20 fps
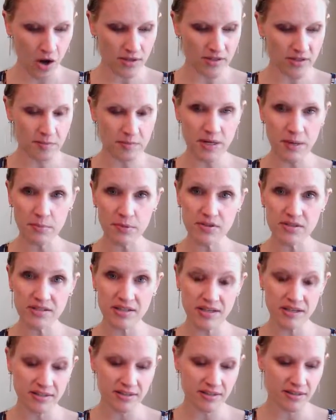On September
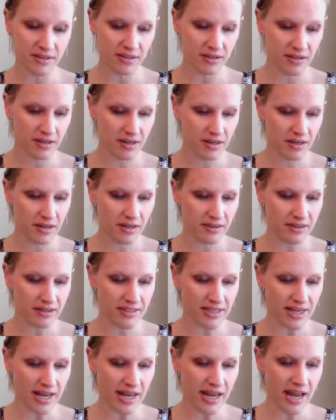6th, the
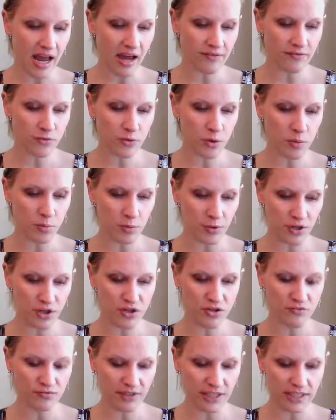day after a
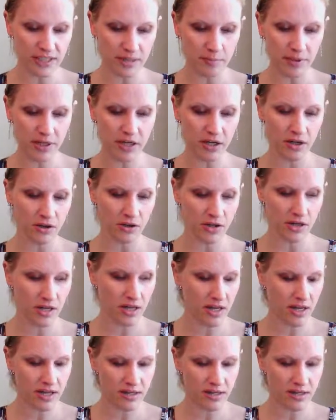British fleet appeared,